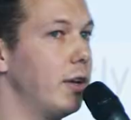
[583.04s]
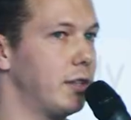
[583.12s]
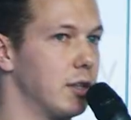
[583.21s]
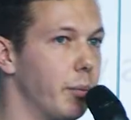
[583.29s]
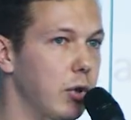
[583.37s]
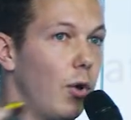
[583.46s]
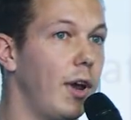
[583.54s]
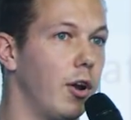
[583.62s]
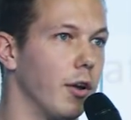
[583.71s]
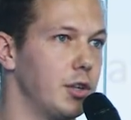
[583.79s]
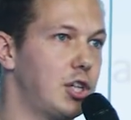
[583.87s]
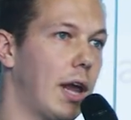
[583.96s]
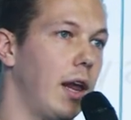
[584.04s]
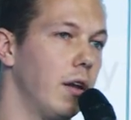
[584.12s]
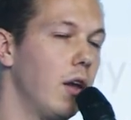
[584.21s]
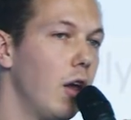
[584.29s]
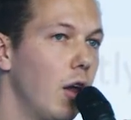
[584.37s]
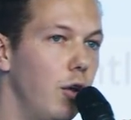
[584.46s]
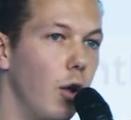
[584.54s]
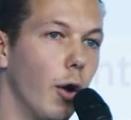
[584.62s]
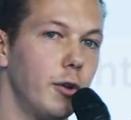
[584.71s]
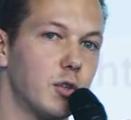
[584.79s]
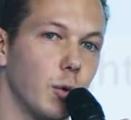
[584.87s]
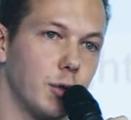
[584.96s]
is deployed on-chain,
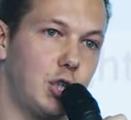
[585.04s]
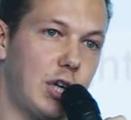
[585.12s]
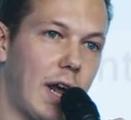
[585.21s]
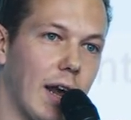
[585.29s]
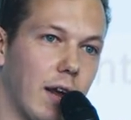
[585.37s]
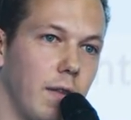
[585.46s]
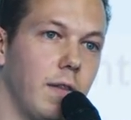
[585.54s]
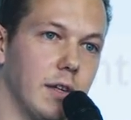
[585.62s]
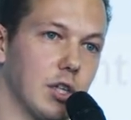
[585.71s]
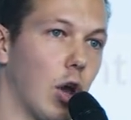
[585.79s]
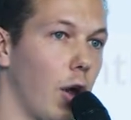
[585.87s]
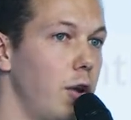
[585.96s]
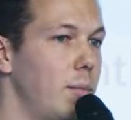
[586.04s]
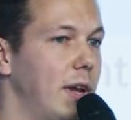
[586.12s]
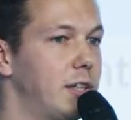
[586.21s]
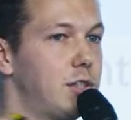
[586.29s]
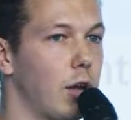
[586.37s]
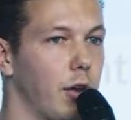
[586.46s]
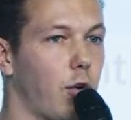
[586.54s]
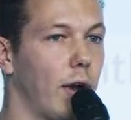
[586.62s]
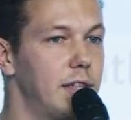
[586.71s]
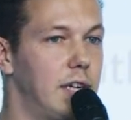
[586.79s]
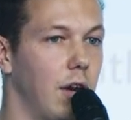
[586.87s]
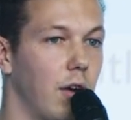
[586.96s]
nodes will check that this code meets certain
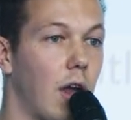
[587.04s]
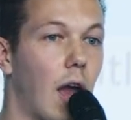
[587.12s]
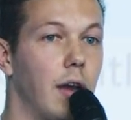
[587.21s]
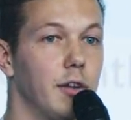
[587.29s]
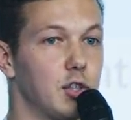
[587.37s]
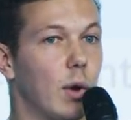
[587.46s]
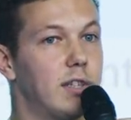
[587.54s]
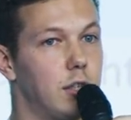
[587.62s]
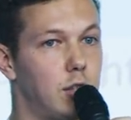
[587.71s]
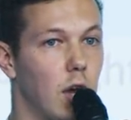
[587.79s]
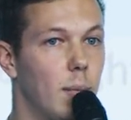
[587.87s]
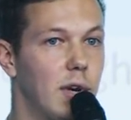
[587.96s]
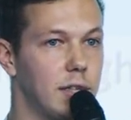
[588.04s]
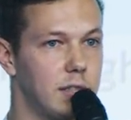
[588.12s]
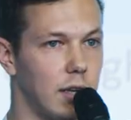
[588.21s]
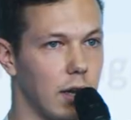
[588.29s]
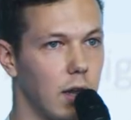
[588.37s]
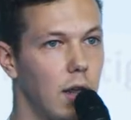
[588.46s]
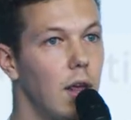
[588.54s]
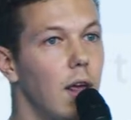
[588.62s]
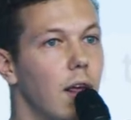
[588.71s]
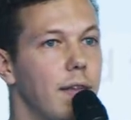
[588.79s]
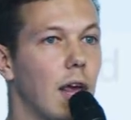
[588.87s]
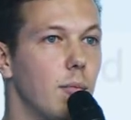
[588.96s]
criteria and is always deterministic.
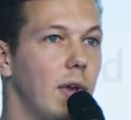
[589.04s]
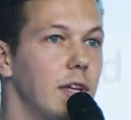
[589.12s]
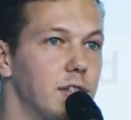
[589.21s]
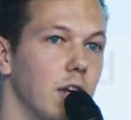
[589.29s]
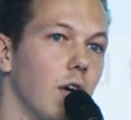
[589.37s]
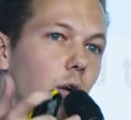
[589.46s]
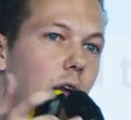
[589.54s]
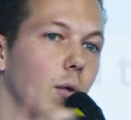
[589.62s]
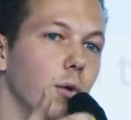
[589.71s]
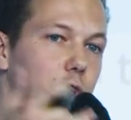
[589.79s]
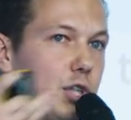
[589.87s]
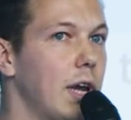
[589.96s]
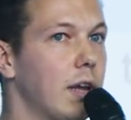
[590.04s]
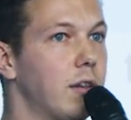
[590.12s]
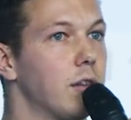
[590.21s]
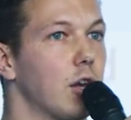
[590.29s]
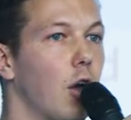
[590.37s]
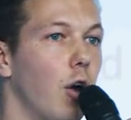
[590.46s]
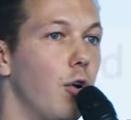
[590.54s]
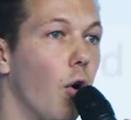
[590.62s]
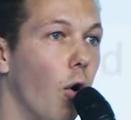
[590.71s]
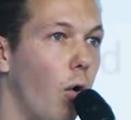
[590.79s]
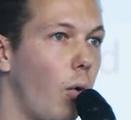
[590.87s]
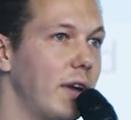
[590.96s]
That means that it will check that the code
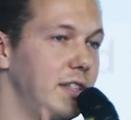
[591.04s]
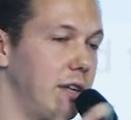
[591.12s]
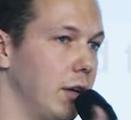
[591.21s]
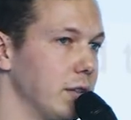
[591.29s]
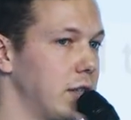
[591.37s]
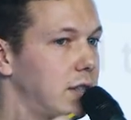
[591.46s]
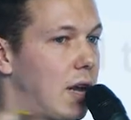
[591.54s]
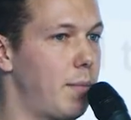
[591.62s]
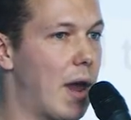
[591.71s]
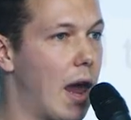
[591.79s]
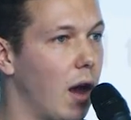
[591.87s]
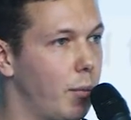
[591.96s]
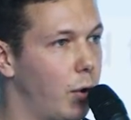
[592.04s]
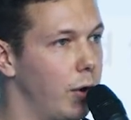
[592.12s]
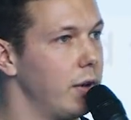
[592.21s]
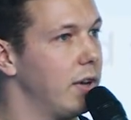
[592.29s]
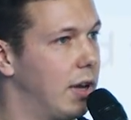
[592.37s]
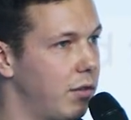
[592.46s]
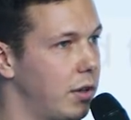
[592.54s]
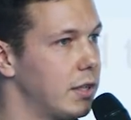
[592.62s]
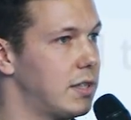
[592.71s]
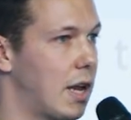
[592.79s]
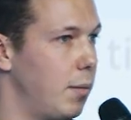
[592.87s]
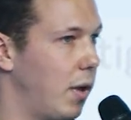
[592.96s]
always yields the same output given the
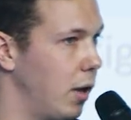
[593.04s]
same